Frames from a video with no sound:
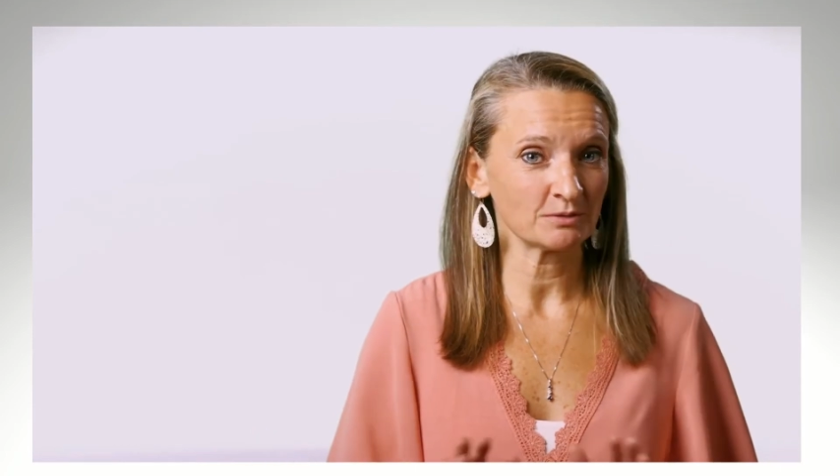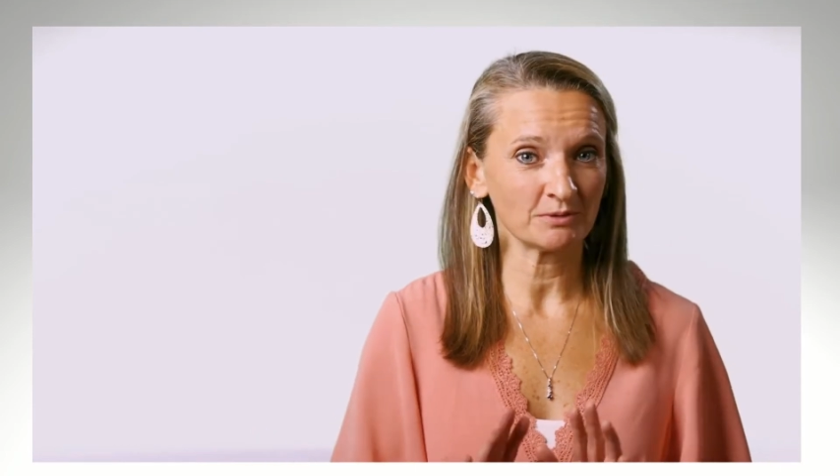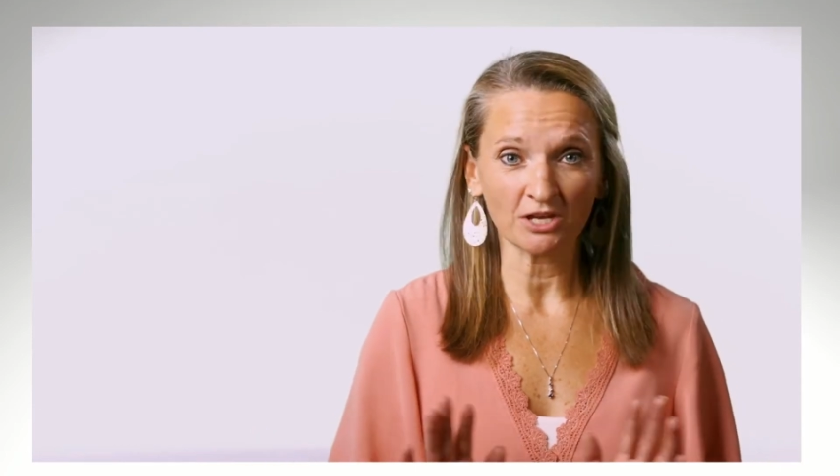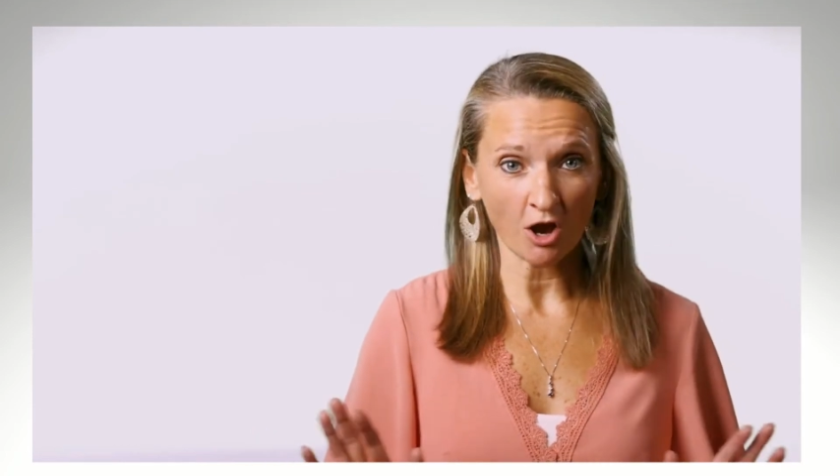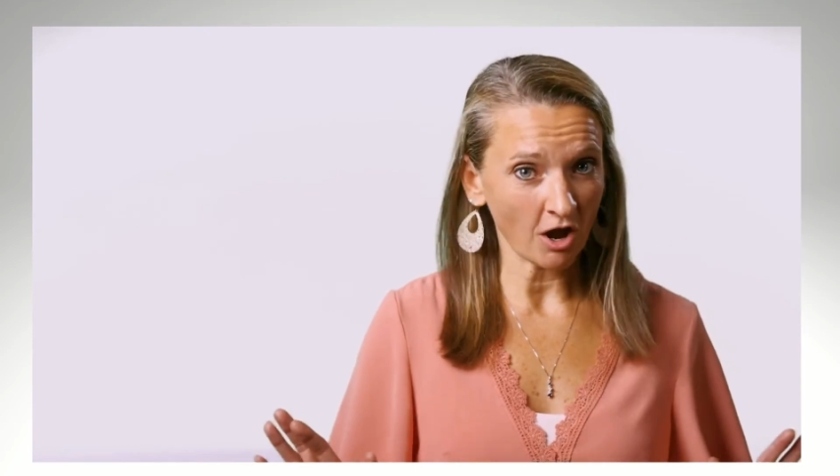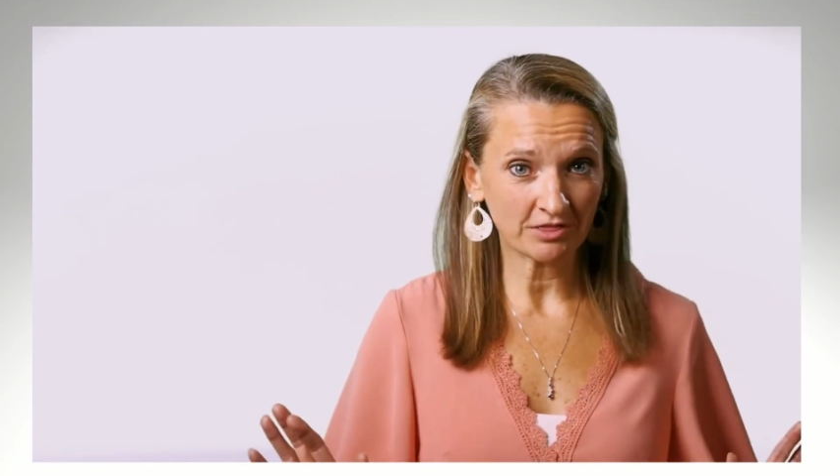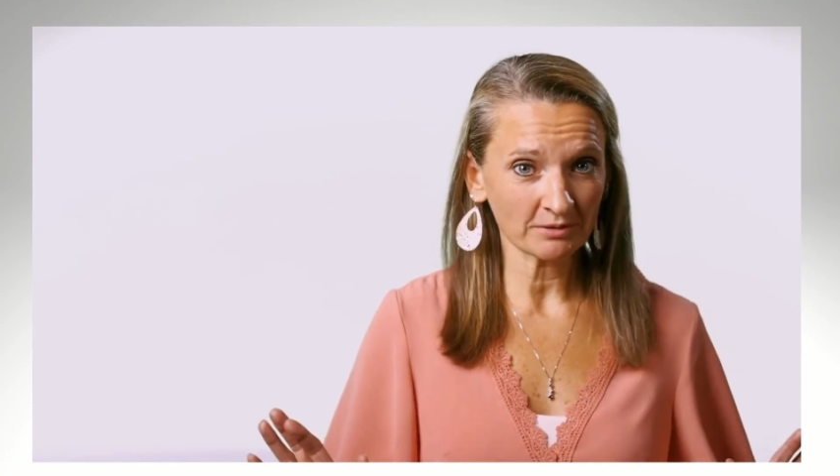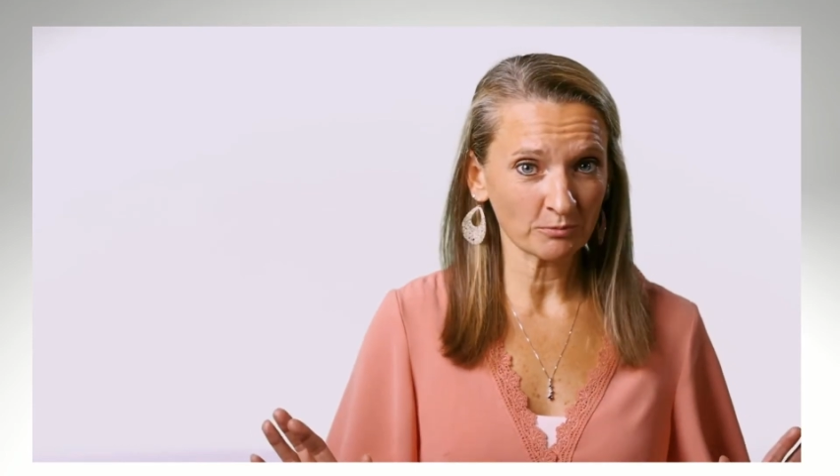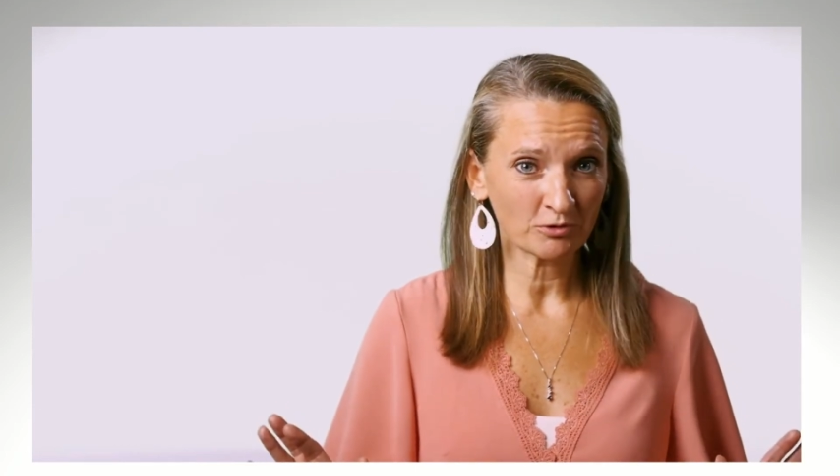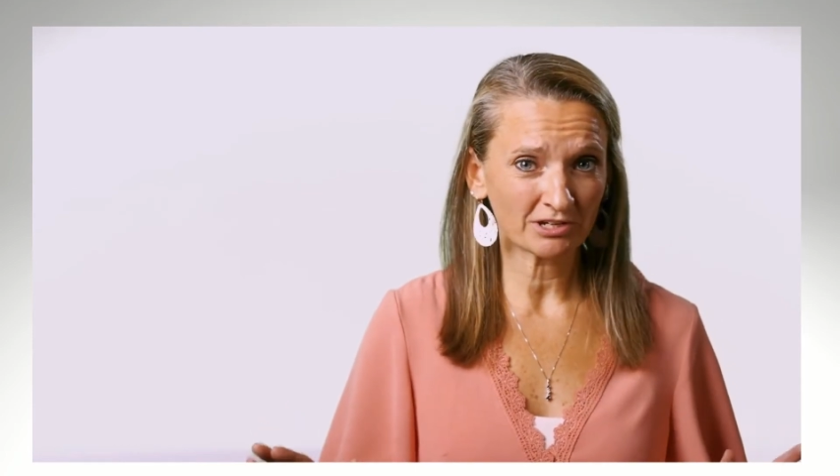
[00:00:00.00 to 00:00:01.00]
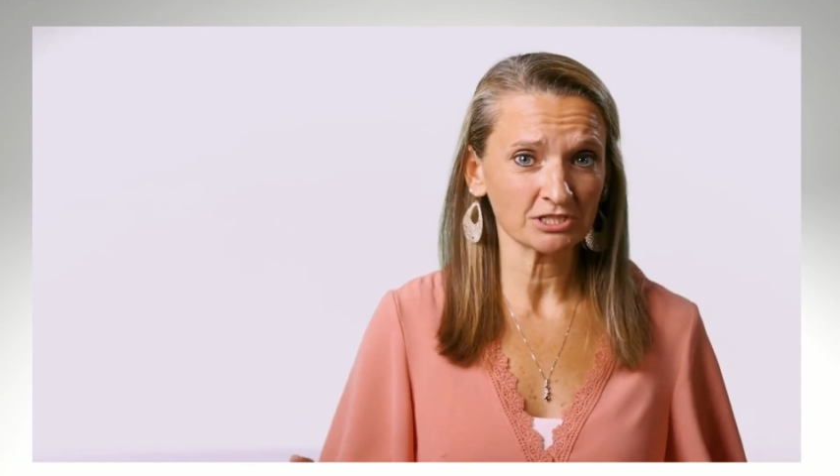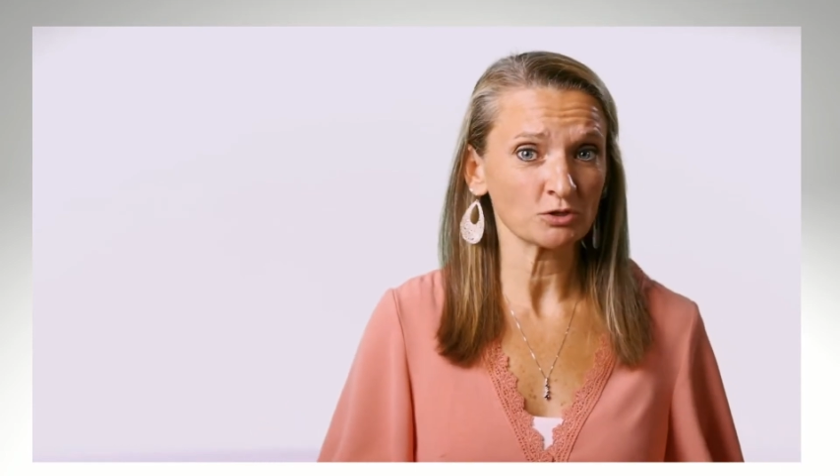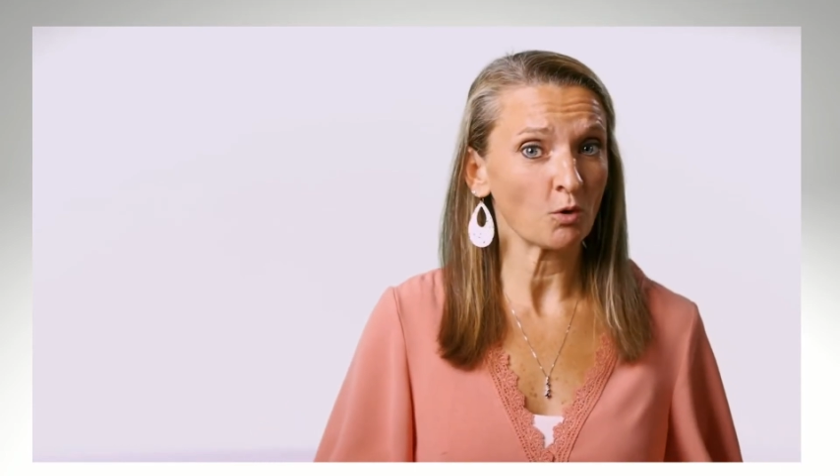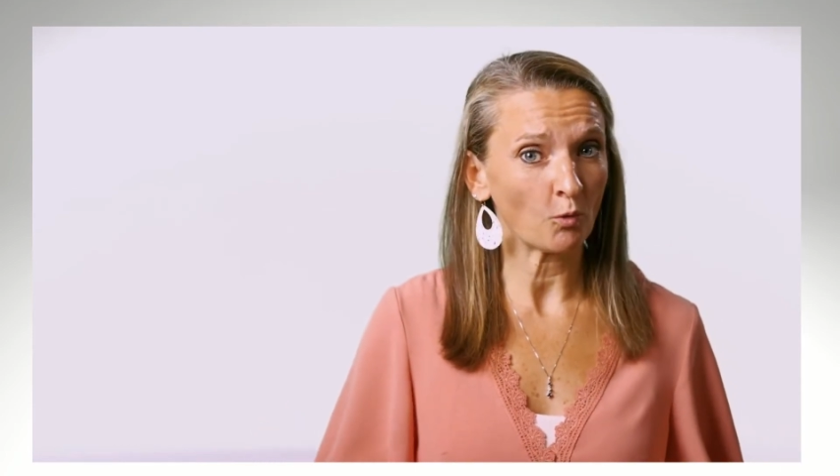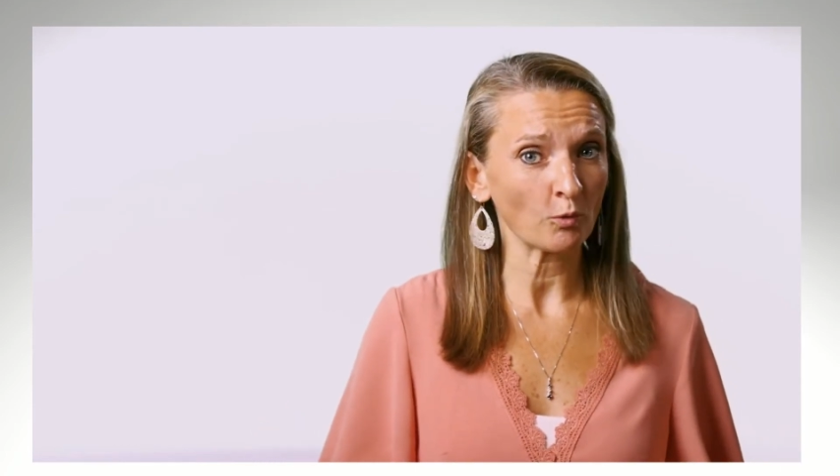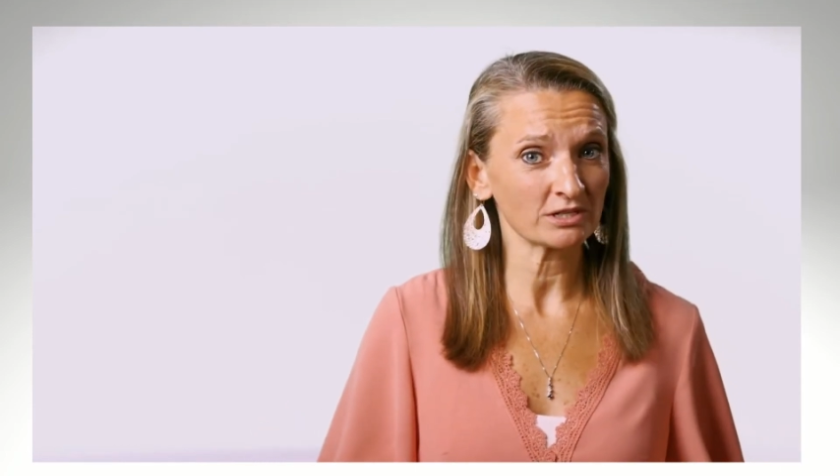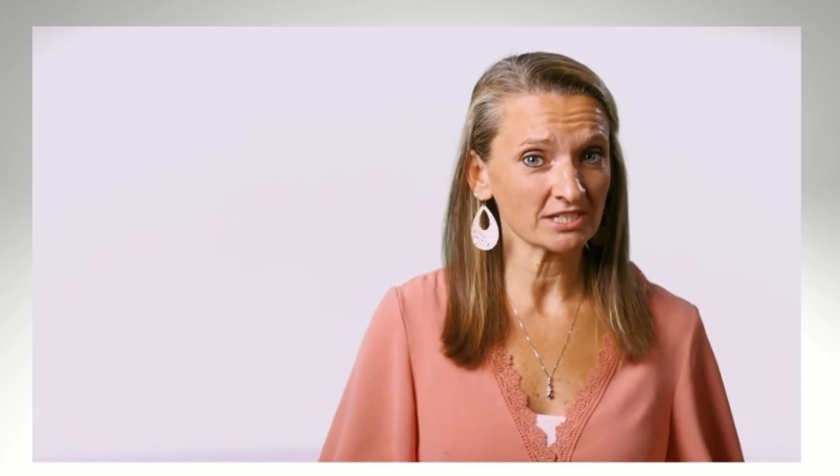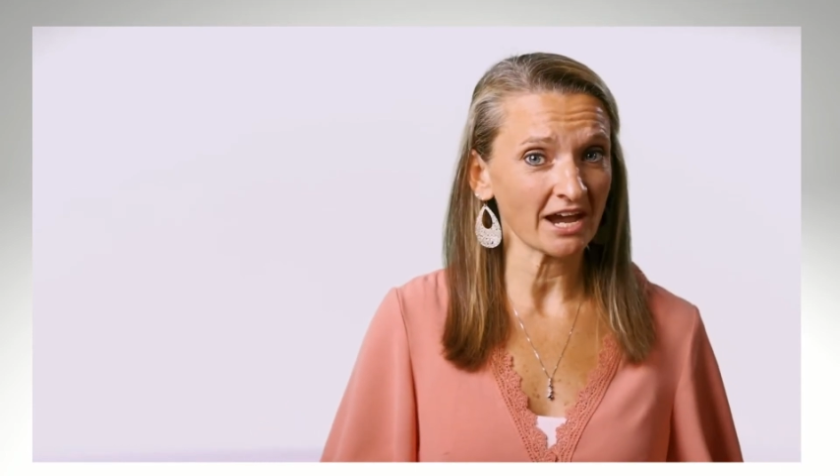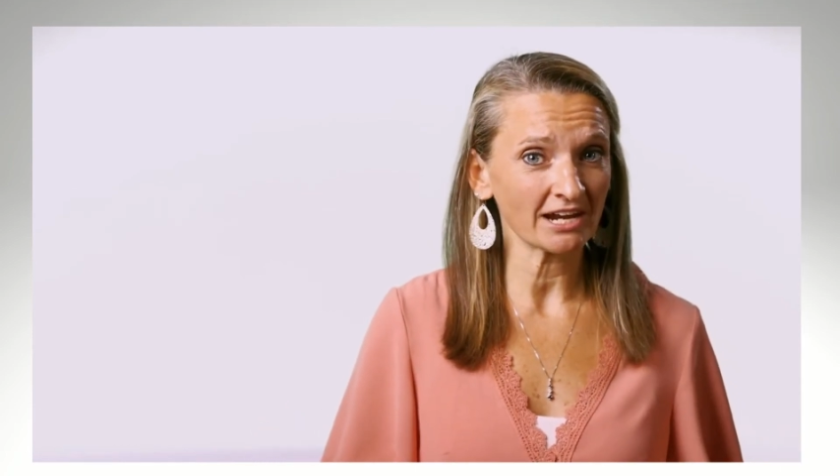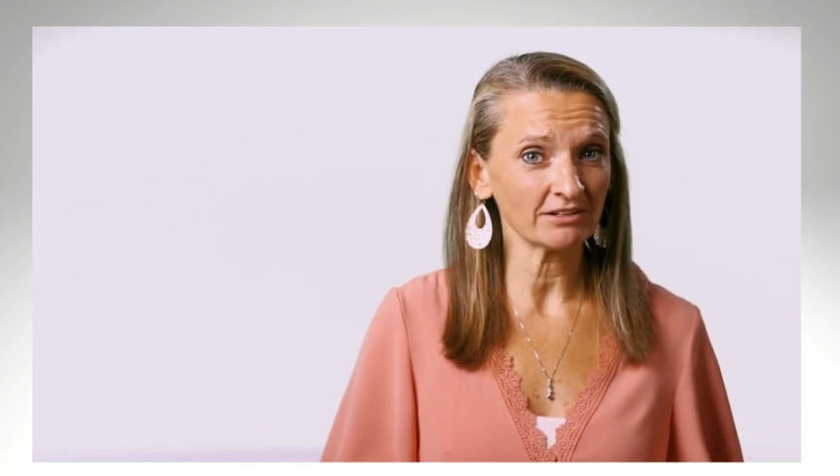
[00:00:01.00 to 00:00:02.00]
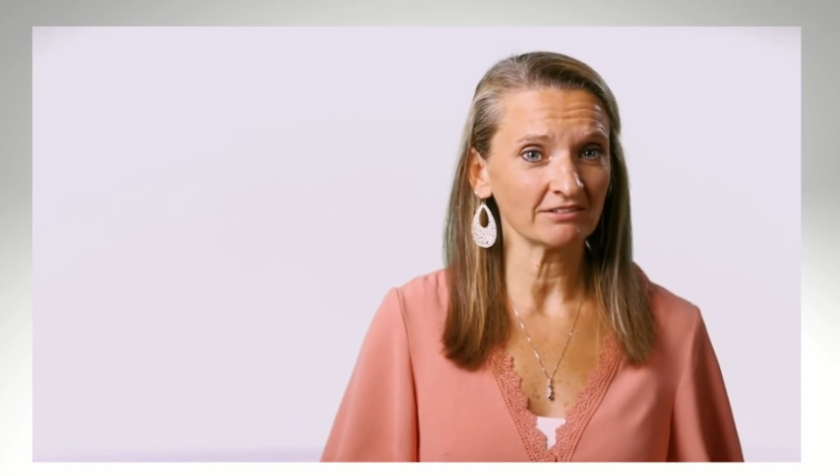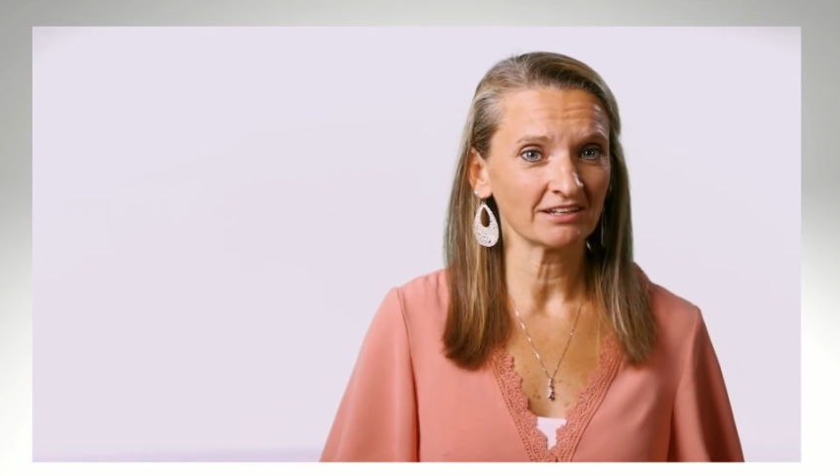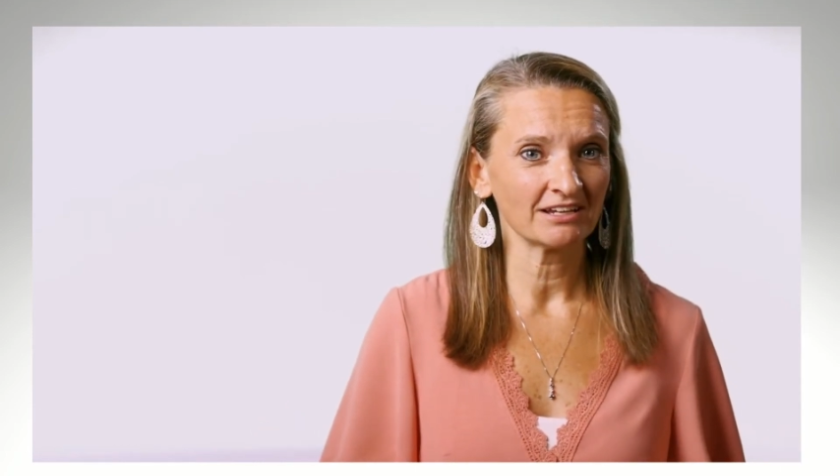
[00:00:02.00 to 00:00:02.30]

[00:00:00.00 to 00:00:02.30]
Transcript: to be on the mortgage or title,